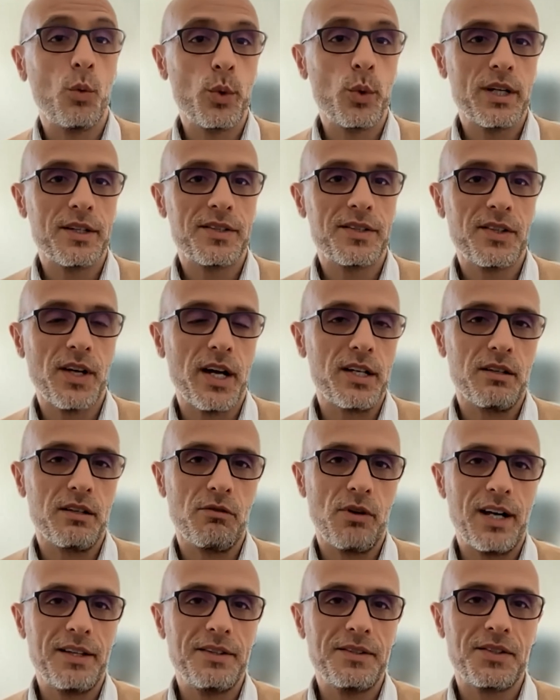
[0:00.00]
we assign
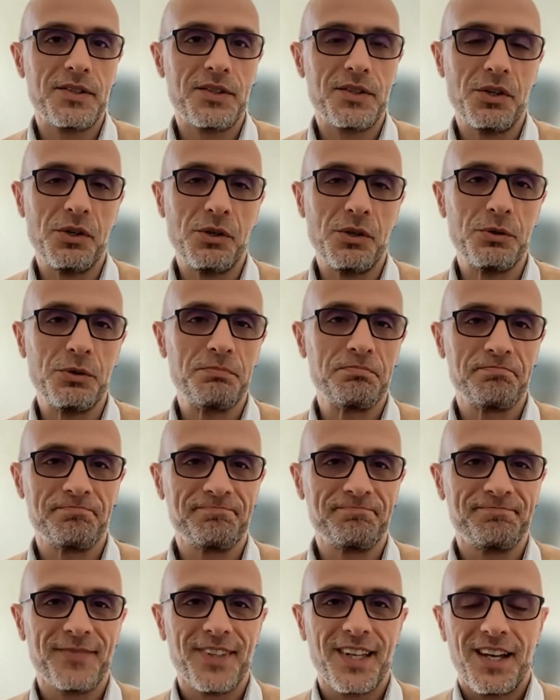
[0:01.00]
grants. So
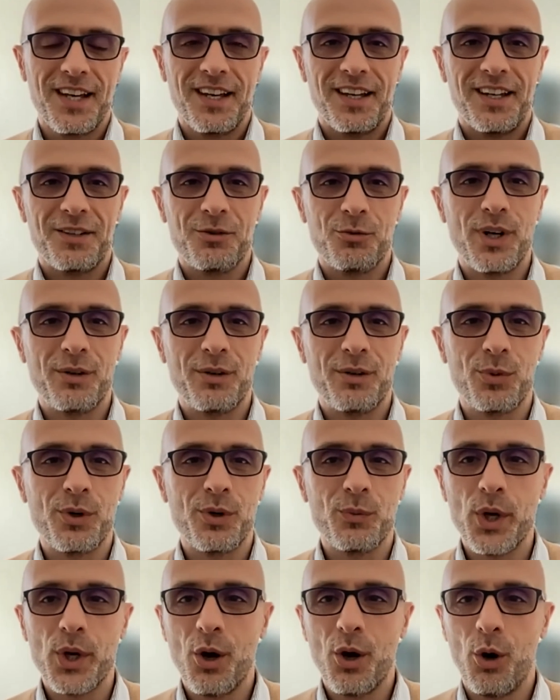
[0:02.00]

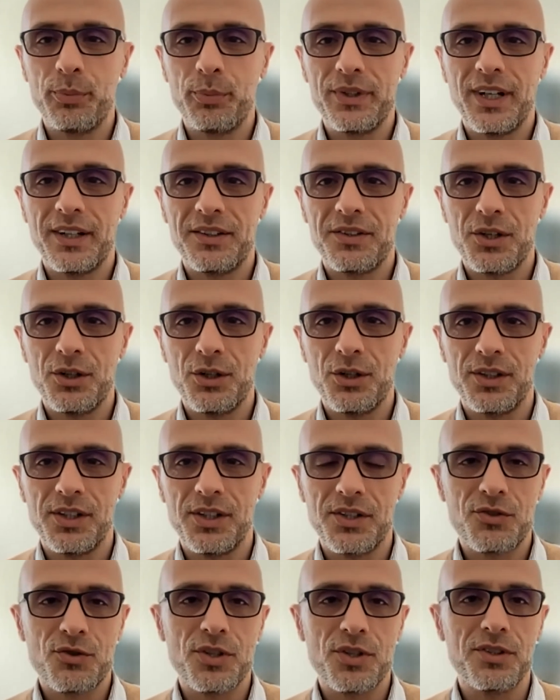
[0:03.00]
we hope that
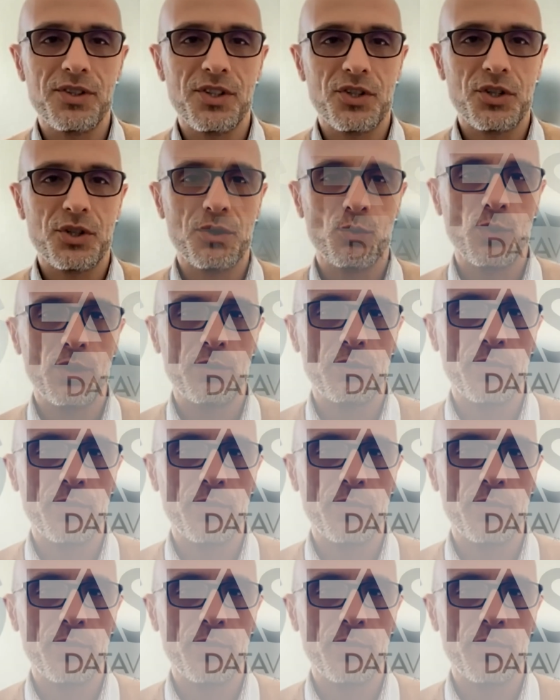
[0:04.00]
this transition will